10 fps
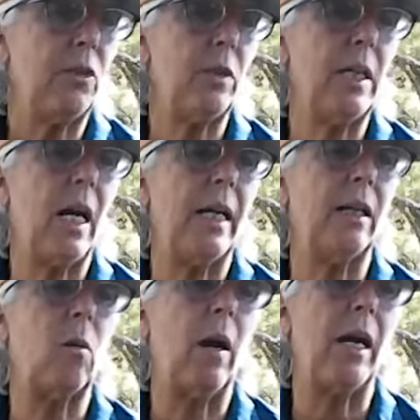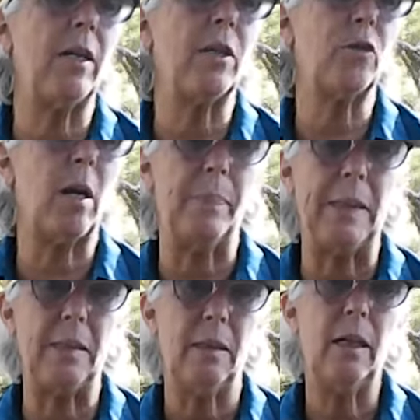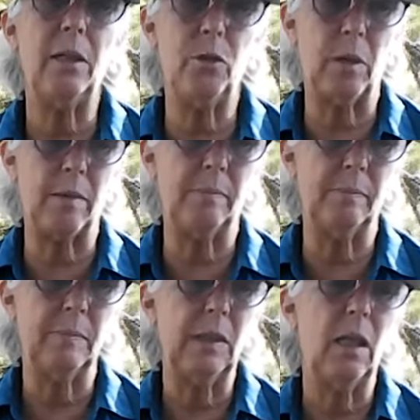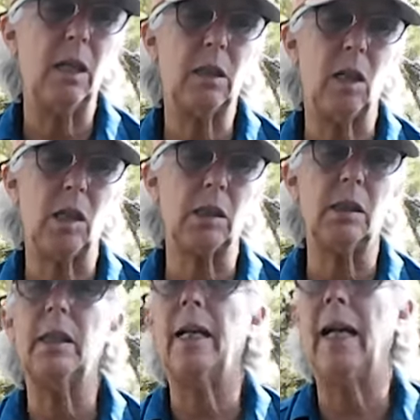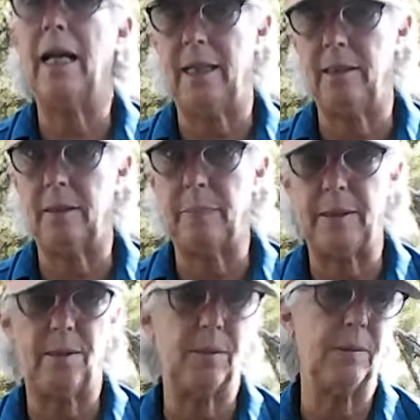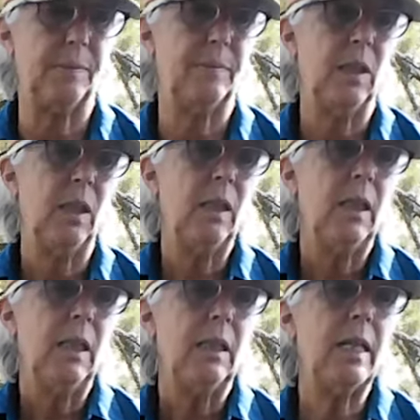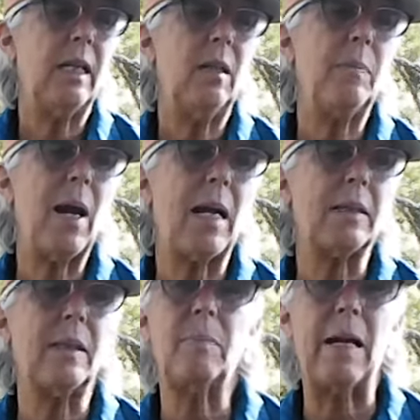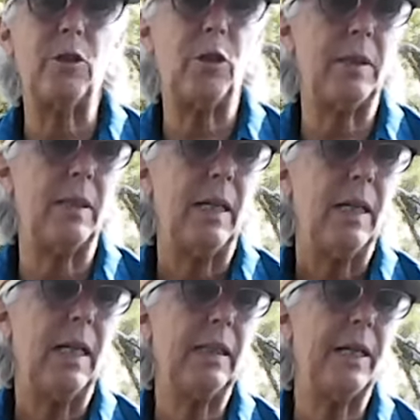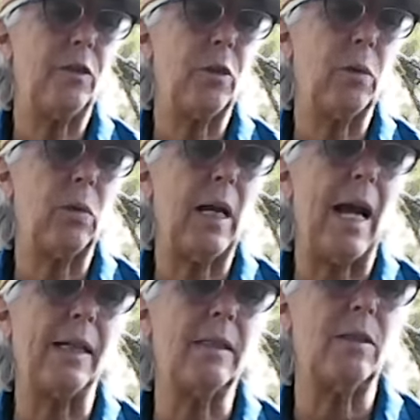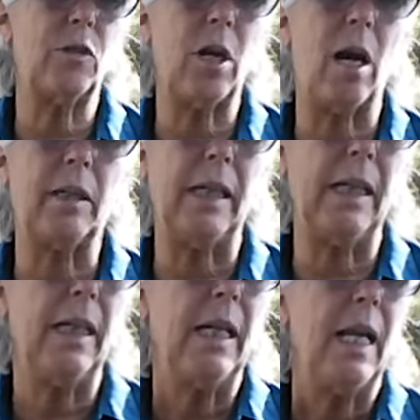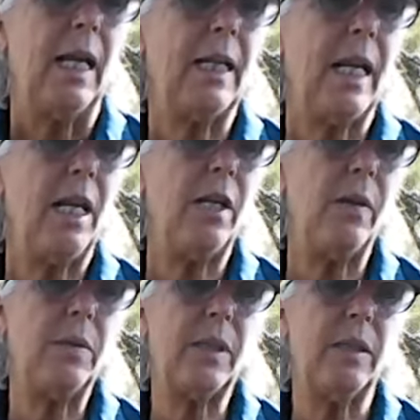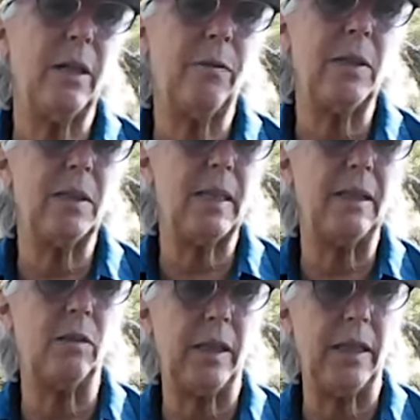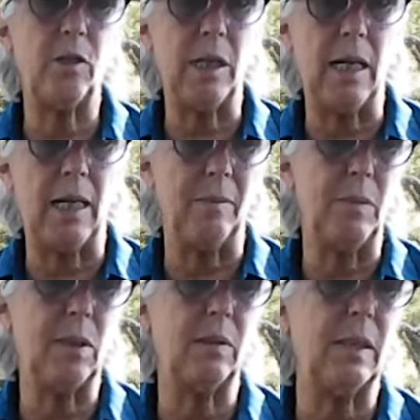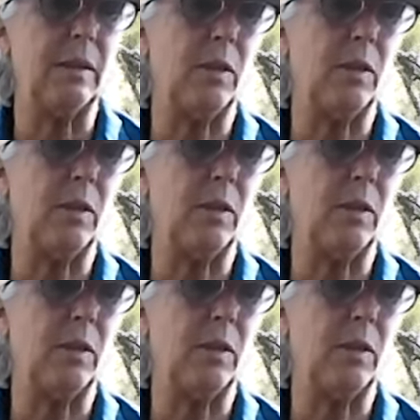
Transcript: Nye acquired a trumpet, a drum, a gong, and a pistol. Then in practice matches, he let Joel act as jockey, and he used a different signal each time so that Little